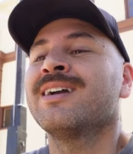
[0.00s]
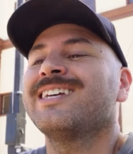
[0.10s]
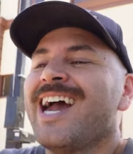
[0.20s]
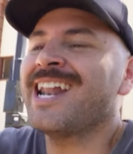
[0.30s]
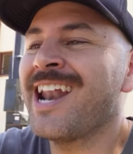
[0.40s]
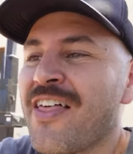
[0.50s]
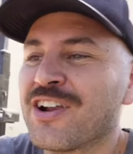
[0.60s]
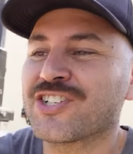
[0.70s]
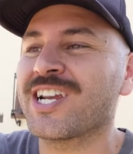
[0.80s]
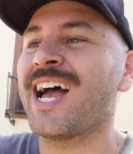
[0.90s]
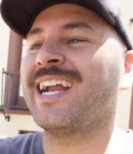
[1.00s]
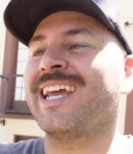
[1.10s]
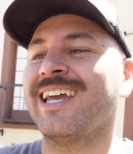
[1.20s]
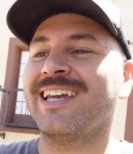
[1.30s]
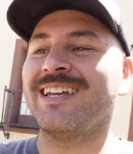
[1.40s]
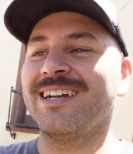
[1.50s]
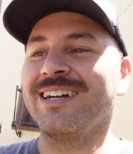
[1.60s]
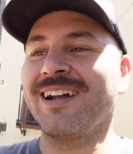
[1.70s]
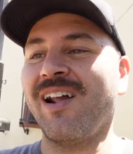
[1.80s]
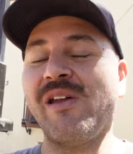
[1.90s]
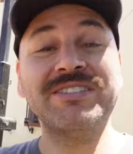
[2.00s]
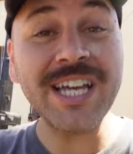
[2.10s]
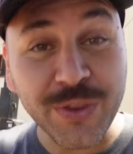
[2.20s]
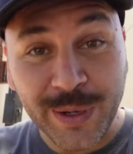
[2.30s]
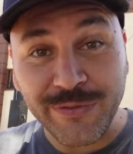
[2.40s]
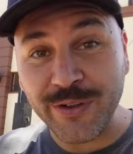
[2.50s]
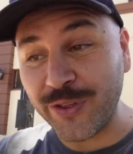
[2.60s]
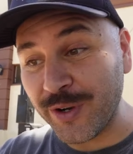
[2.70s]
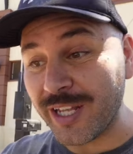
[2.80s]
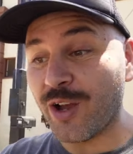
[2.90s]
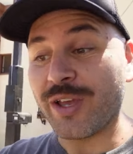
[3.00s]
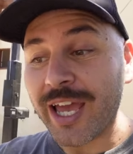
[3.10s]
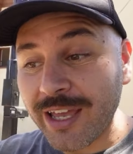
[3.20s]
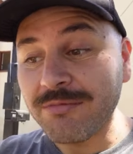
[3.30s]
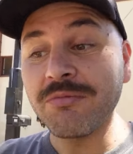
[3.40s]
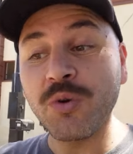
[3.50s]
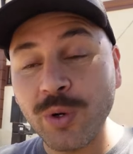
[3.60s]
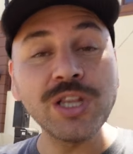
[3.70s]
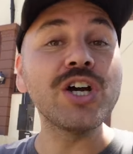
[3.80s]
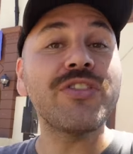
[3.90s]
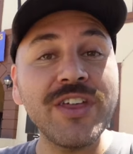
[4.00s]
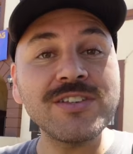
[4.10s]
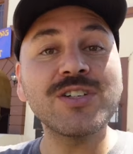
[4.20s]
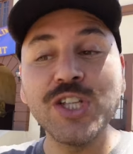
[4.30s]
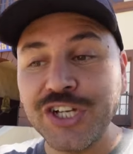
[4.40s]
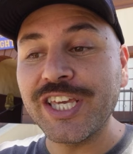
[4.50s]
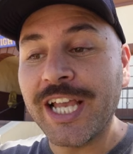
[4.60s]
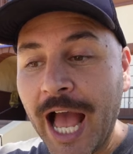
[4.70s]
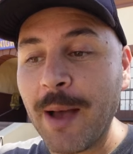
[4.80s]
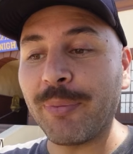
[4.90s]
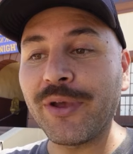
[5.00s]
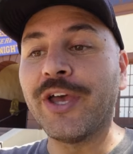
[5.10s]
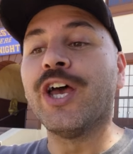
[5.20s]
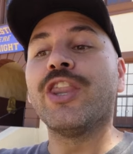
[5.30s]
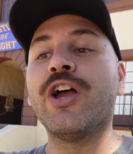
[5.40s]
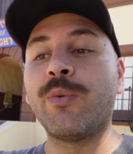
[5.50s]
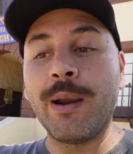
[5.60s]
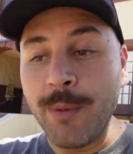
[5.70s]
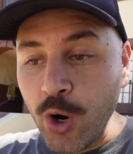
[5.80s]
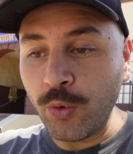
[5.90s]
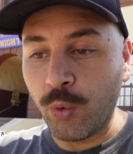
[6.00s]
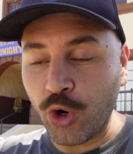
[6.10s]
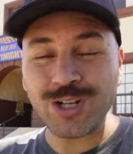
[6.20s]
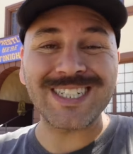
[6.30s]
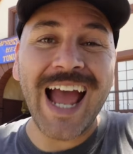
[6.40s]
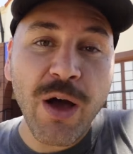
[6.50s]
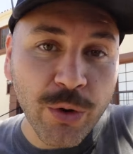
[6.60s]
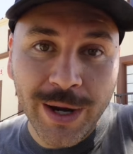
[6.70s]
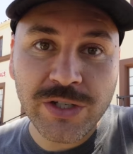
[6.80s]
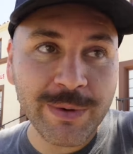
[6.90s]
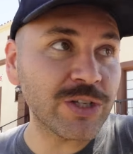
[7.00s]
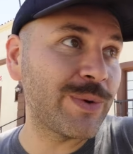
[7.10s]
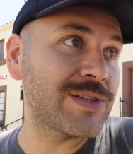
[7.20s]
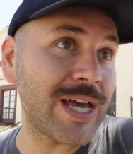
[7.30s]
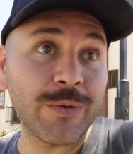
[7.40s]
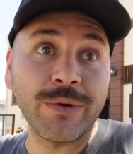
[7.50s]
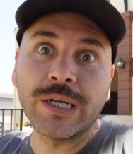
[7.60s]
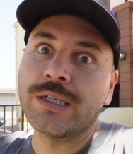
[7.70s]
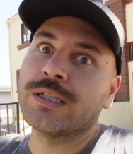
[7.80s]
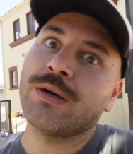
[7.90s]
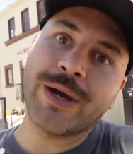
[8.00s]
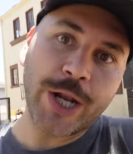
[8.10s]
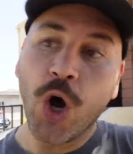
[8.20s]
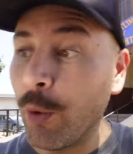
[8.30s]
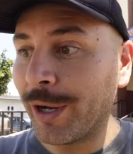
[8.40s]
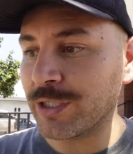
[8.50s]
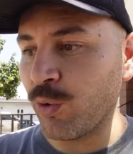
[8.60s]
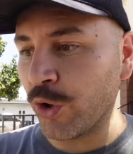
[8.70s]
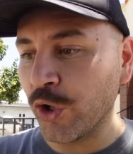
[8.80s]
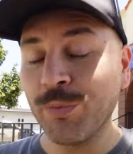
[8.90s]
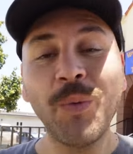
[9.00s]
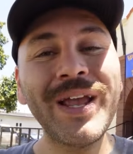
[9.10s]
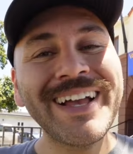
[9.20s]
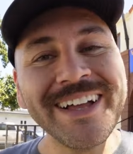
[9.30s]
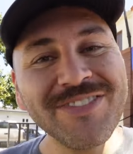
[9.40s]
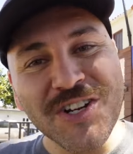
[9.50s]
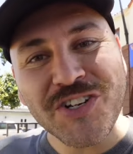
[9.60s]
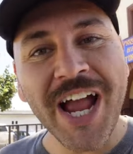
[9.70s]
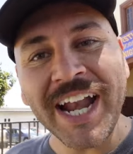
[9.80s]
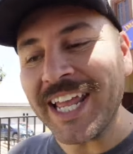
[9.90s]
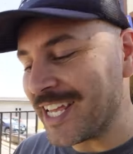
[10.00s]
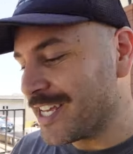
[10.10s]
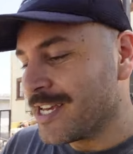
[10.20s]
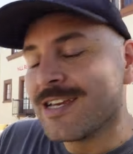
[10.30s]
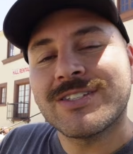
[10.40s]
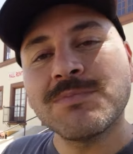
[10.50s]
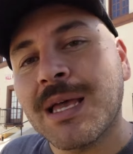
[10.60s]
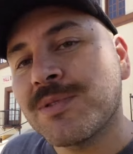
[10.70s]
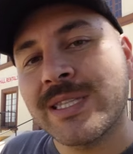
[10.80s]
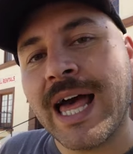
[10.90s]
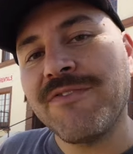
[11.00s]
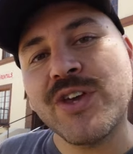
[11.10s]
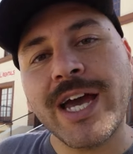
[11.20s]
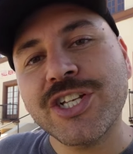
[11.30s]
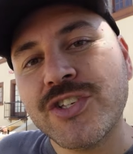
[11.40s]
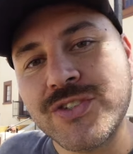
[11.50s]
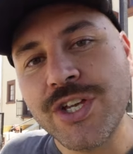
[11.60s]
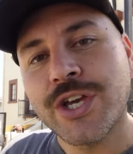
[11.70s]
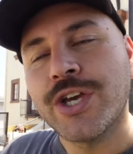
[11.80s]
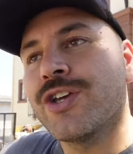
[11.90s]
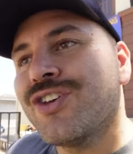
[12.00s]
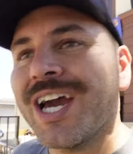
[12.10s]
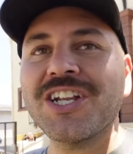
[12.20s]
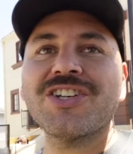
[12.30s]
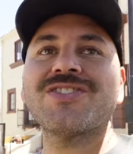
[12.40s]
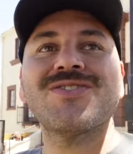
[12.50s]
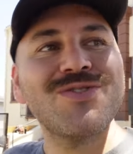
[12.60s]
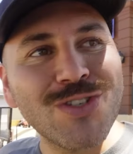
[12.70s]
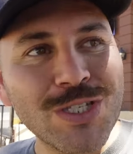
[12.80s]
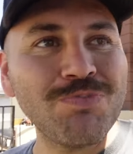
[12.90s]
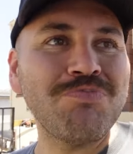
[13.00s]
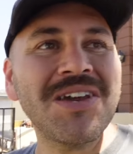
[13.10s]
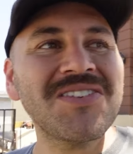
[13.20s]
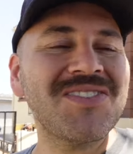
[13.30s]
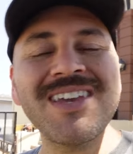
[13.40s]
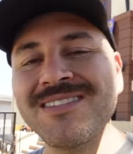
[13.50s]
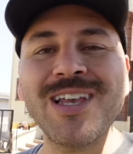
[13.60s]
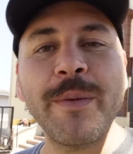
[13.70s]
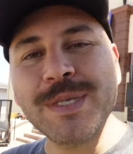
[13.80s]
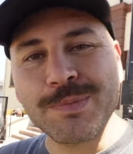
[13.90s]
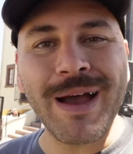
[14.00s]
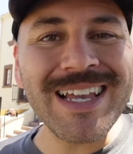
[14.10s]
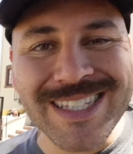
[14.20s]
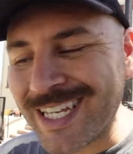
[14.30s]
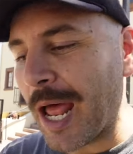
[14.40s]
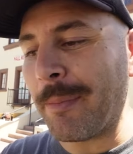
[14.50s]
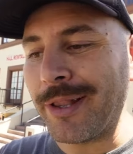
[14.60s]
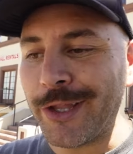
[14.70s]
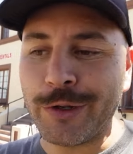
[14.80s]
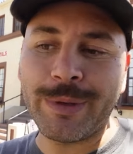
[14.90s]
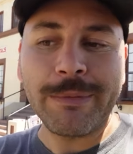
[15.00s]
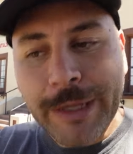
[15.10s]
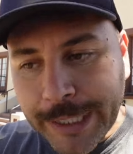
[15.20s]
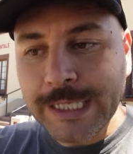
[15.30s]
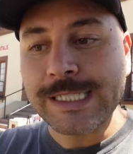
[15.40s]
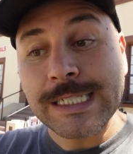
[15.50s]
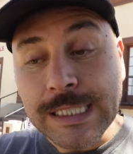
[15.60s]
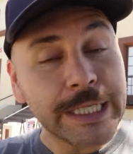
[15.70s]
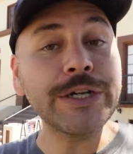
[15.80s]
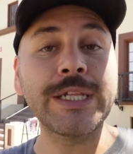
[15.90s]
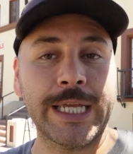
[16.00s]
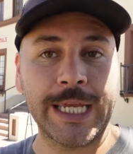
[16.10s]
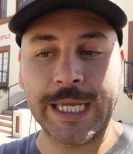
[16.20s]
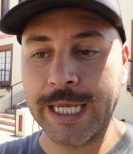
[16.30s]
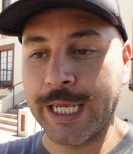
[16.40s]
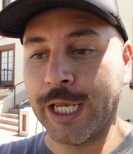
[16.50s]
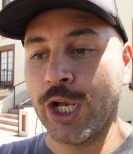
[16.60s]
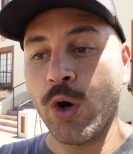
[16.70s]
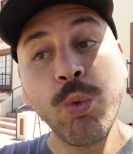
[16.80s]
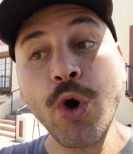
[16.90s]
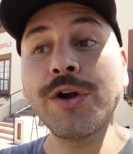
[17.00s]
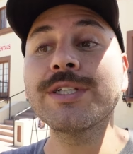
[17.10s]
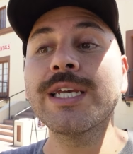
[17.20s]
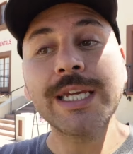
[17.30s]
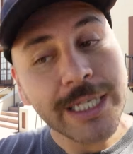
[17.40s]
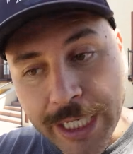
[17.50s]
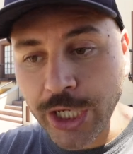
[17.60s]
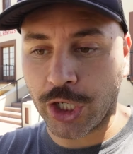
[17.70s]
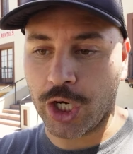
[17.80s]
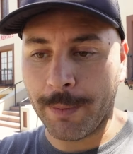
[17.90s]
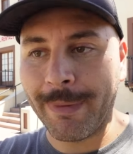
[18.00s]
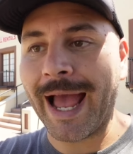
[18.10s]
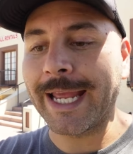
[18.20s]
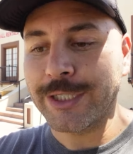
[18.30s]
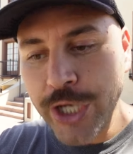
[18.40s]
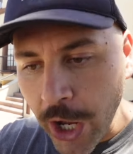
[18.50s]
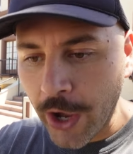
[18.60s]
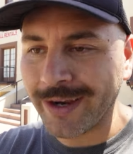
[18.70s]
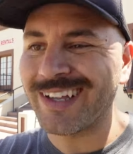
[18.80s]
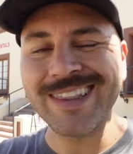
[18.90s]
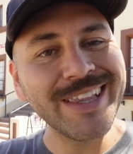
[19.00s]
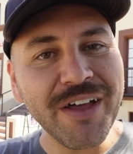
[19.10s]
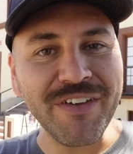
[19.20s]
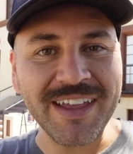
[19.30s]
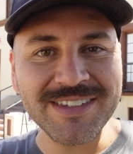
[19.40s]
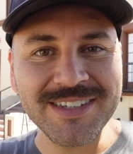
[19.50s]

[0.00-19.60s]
get another shiny. Is that three for 30? Okay, we're things are looking up. The remote worked, now the raids are about to reset. We got a whole bunch more, dude, but we got the shiny. Sometimes in life, you gotta just you gotta just mix things up, spice it up a little bit because it clearly worked here. My dog, love it.